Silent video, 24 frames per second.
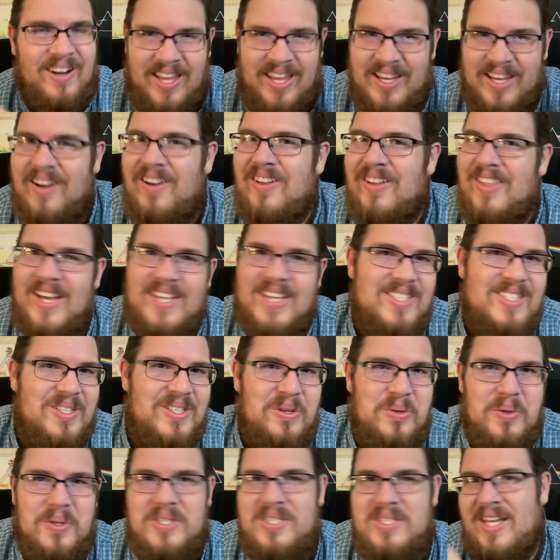like, oh, that's a
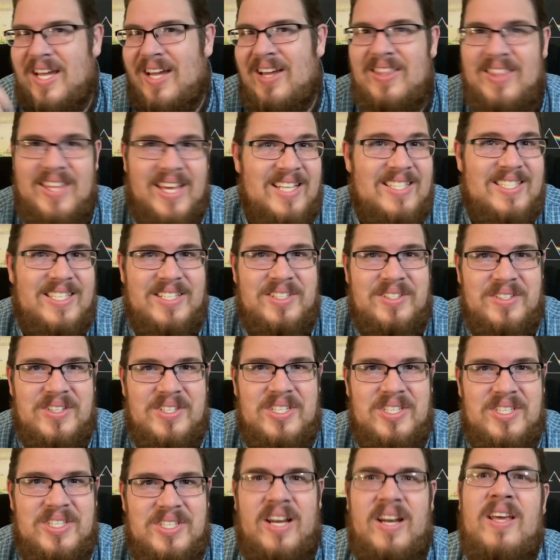cool sound, that's
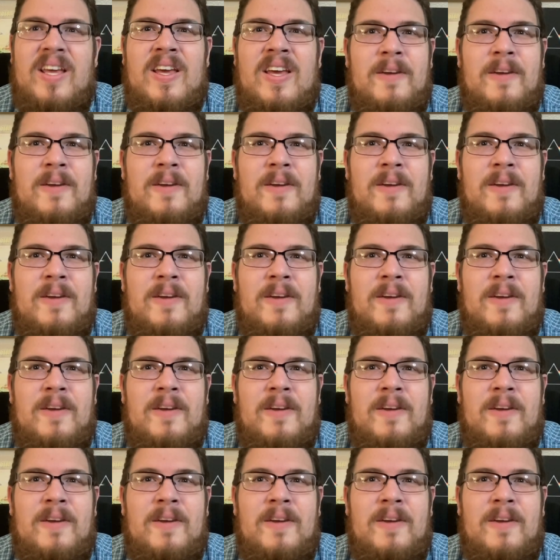interesting.